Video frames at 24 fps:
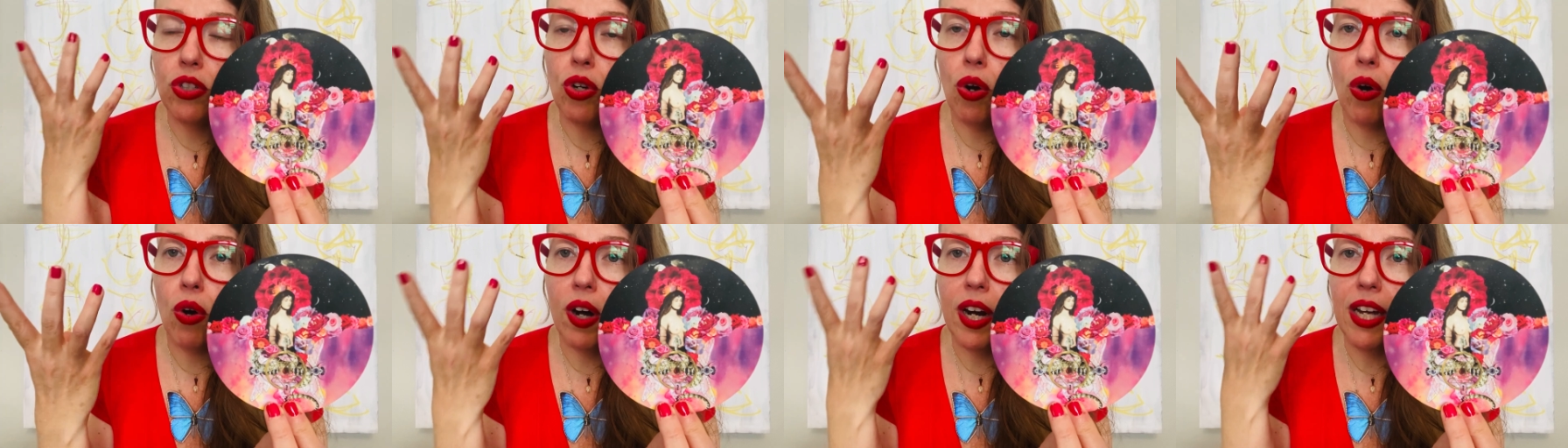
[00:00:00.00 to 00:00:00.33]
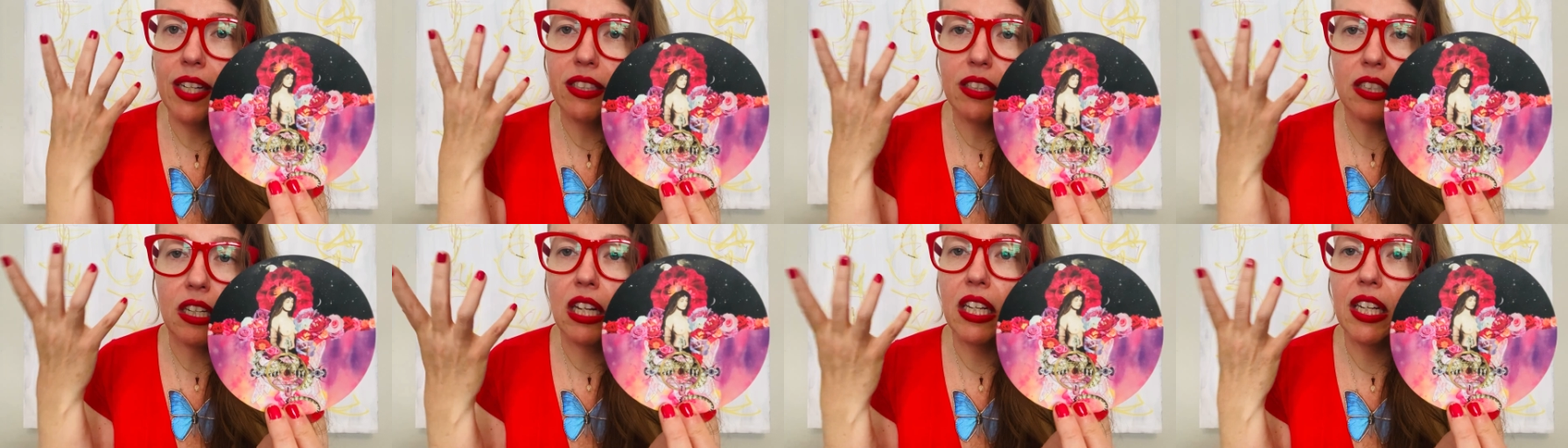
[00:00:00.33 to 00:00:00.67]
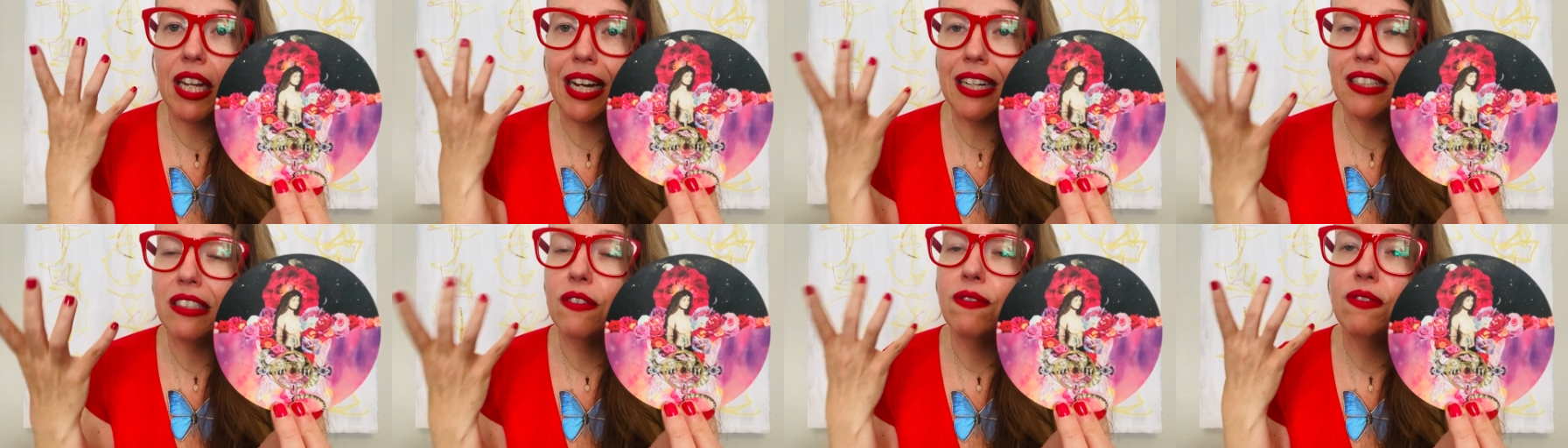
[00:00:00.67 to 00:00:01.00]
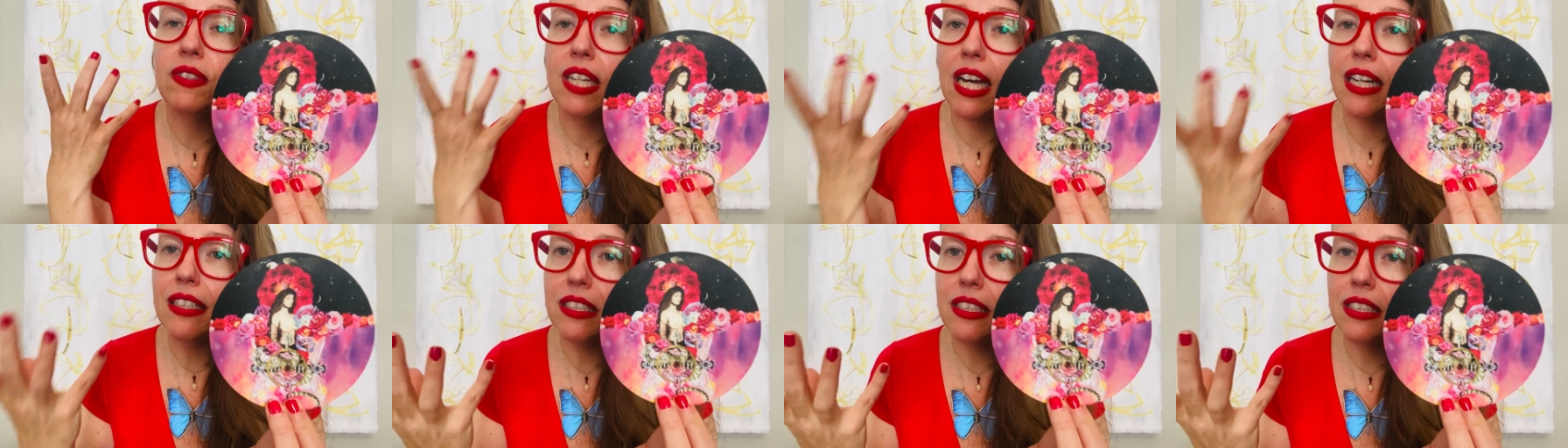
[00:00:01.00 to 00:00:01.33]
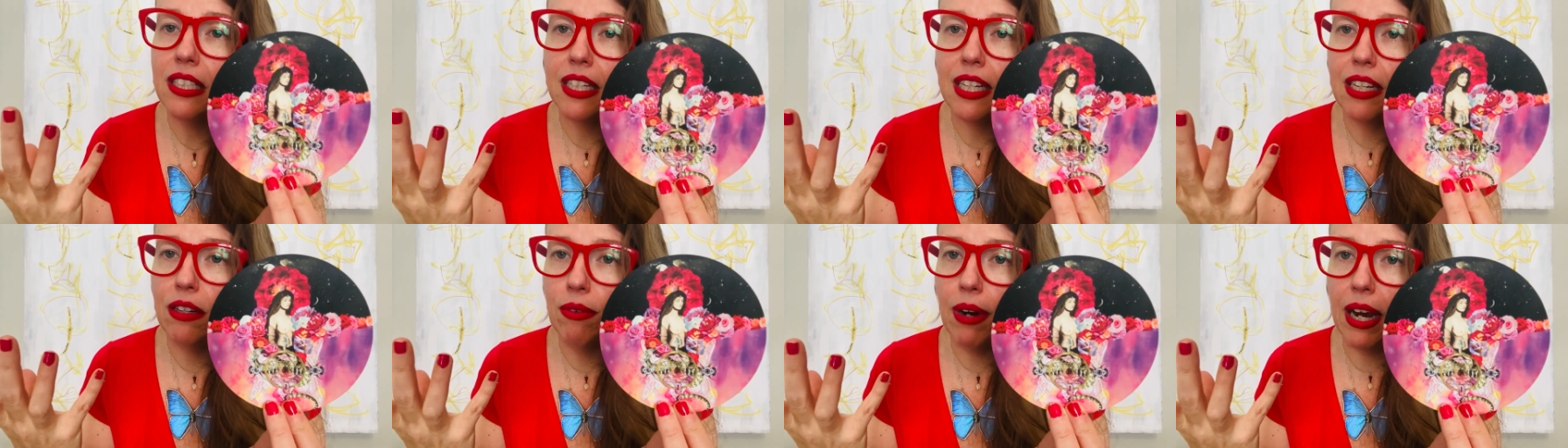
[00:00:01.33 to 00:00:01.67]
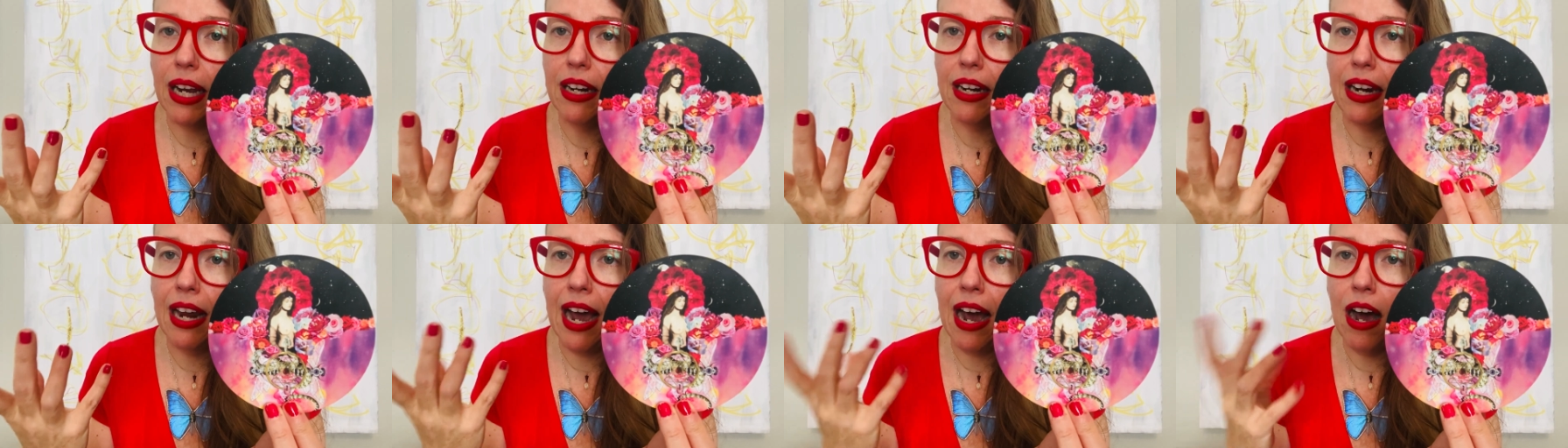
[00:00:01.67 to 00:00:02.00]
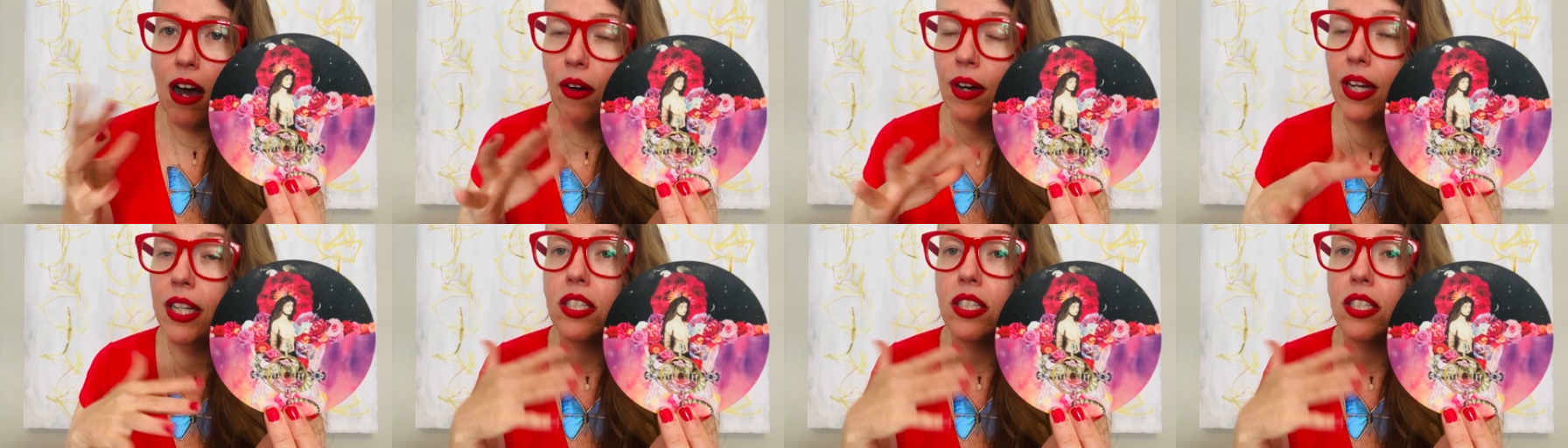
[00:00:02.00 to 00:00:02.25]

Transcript: Taurus collective destiny right now